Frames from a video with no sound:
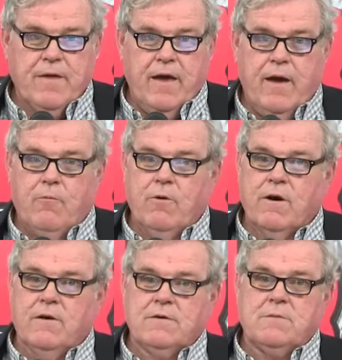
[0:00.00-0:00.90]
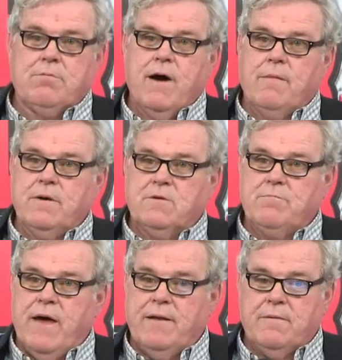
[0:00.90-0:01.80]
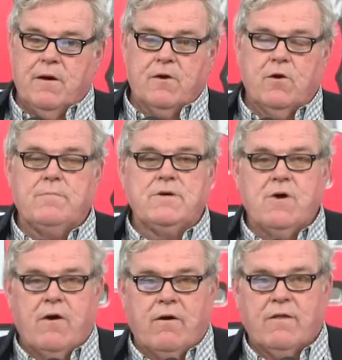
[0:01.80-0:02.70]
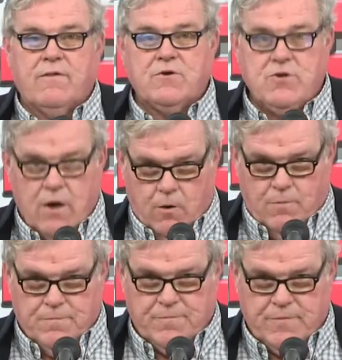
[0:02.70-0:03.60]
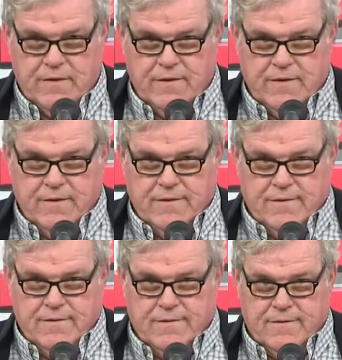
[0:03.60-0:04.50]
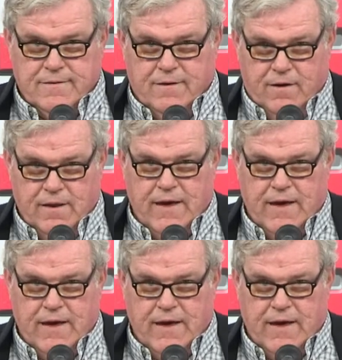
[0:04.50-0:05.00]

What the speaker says: and we're going to probably spend a good majority of the show on